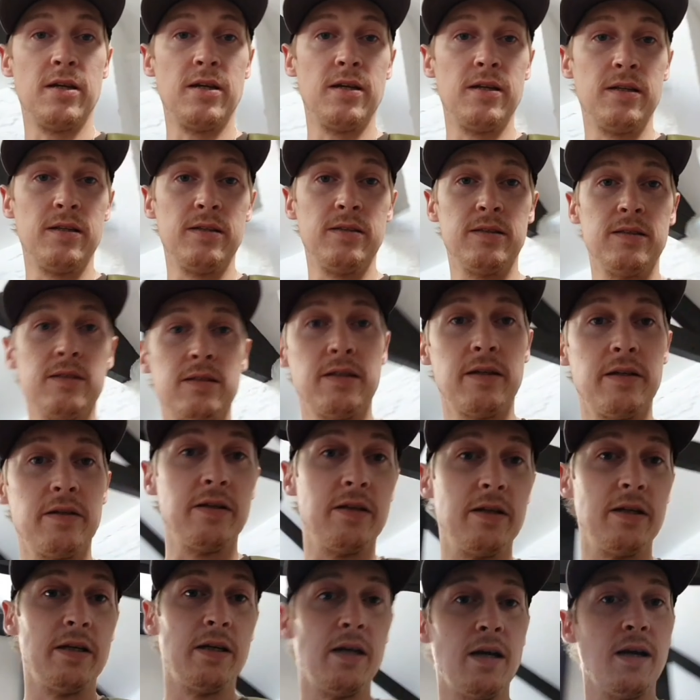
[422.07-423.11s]
and
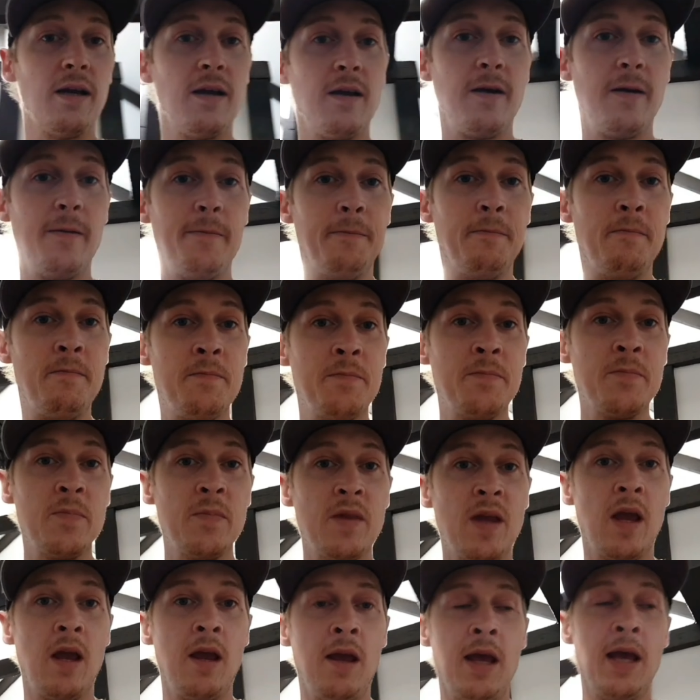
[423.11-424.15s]
um,
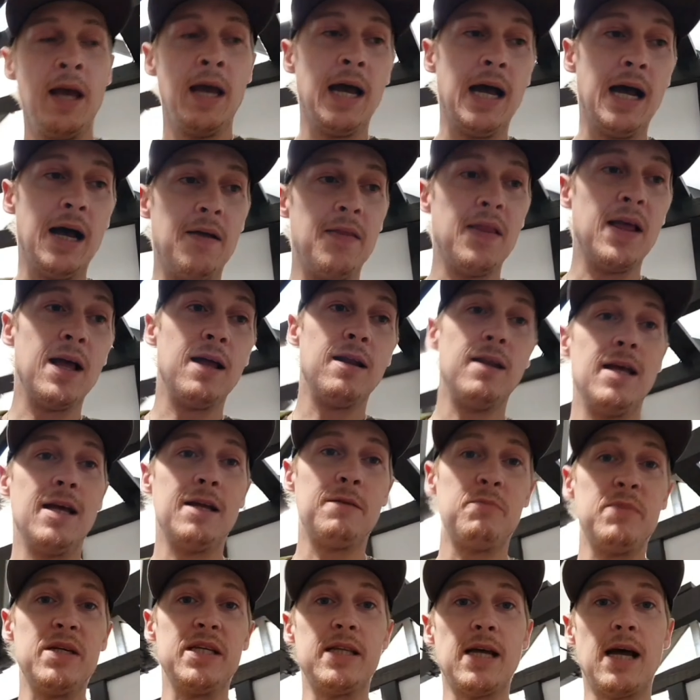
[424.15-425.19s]
how that
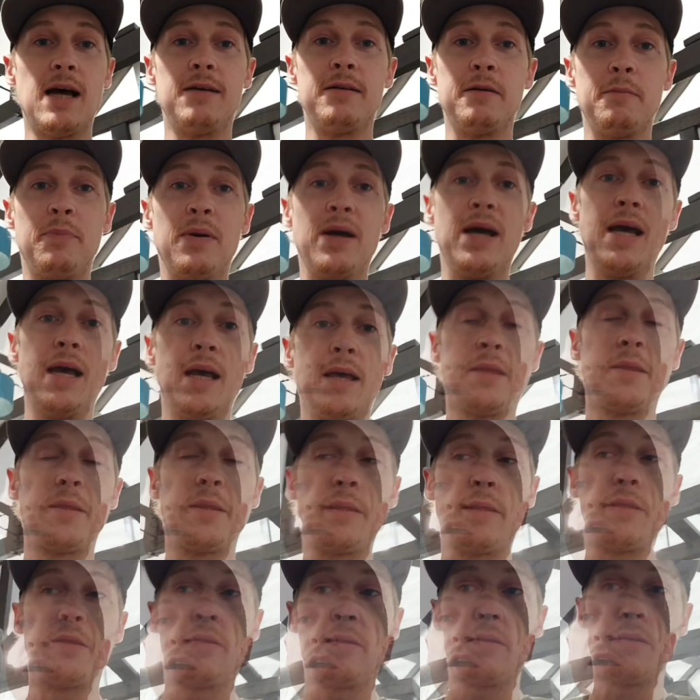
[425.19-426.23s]
led me down a
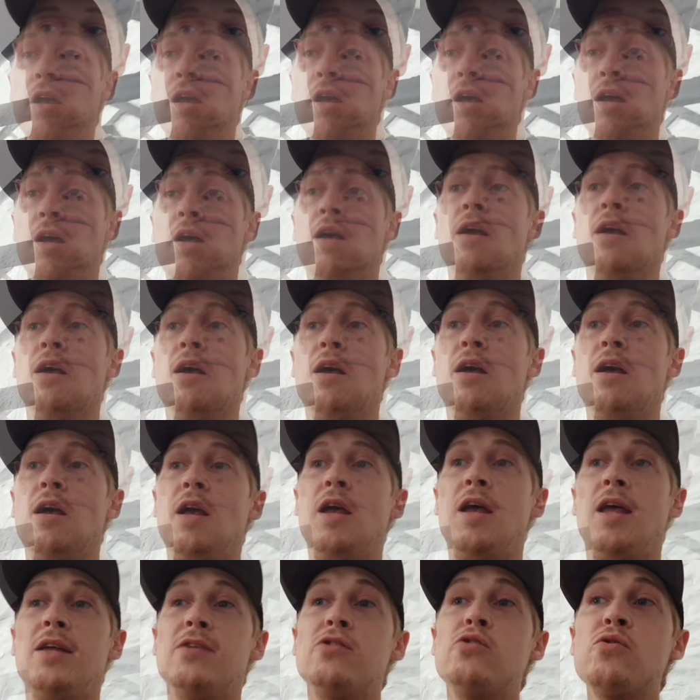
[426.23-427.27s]
path.
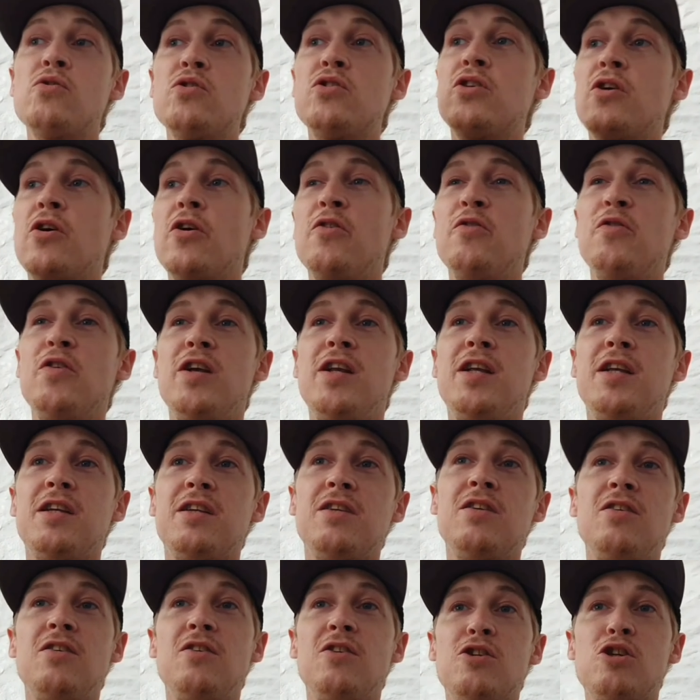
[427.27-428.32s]
There's also
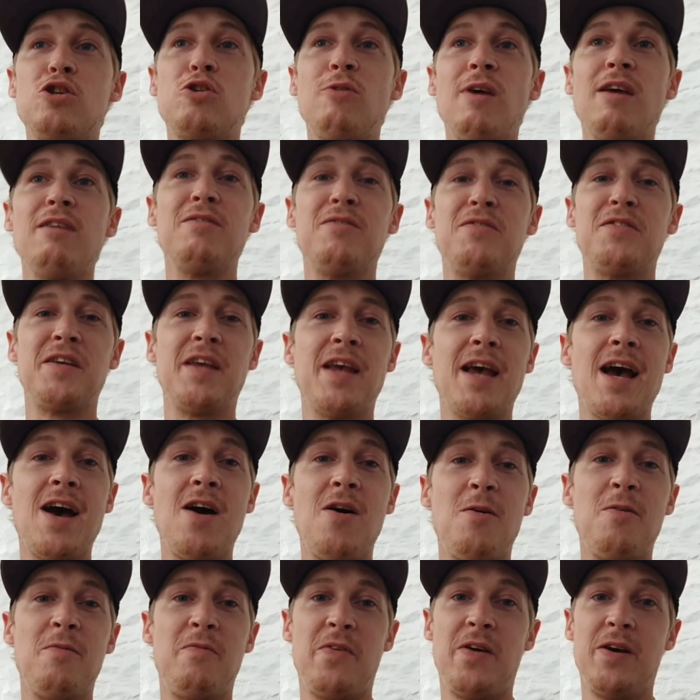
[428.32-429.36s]
really a lot of strength to get
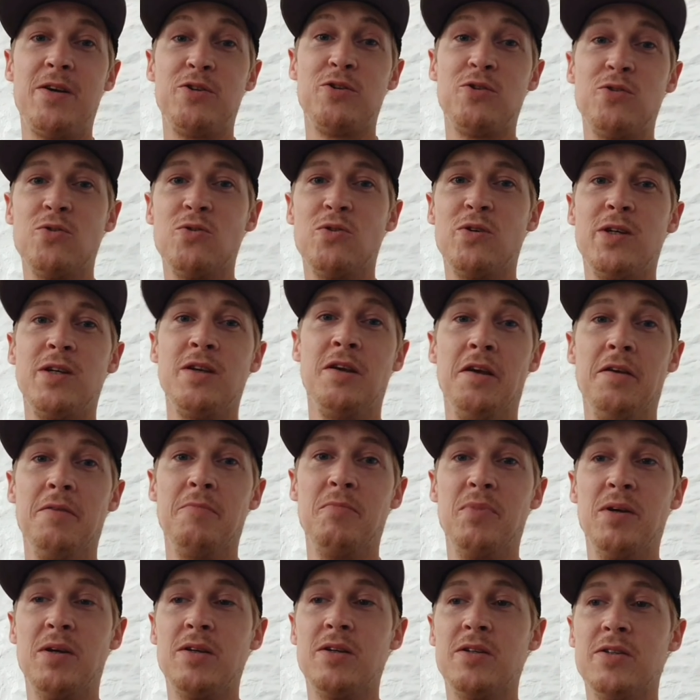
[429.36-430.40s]
out of that story
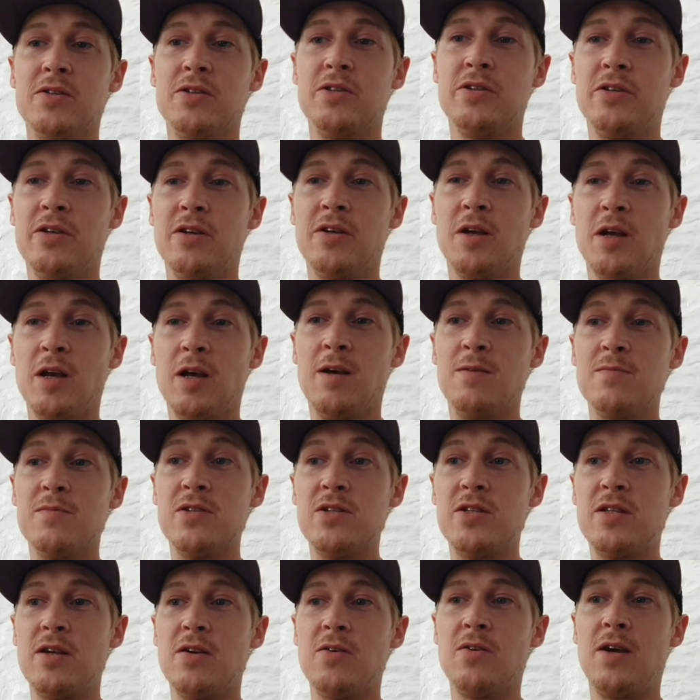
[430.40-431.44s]
because
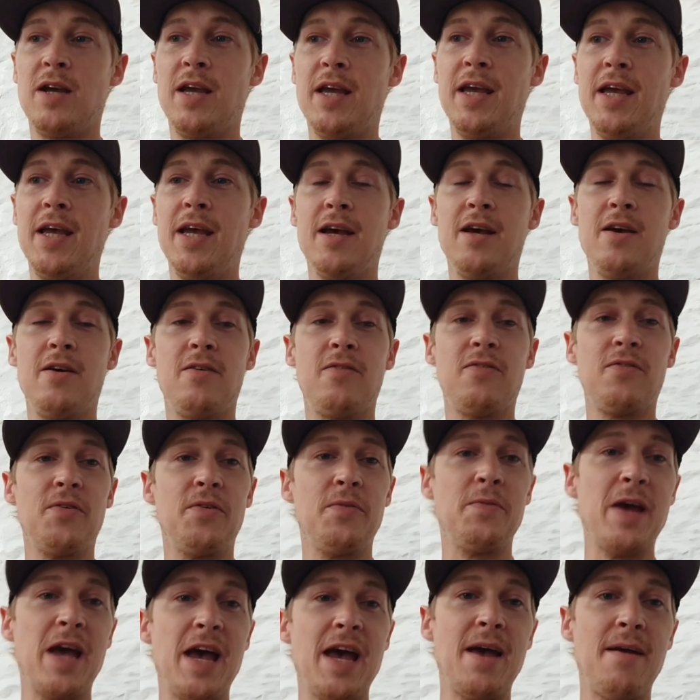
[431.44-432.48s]
I'm still here
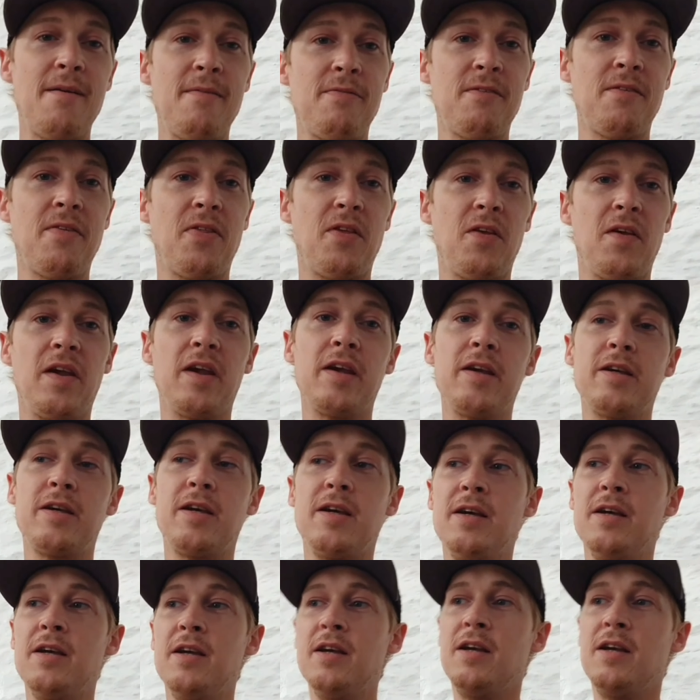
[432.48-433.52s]
through everything.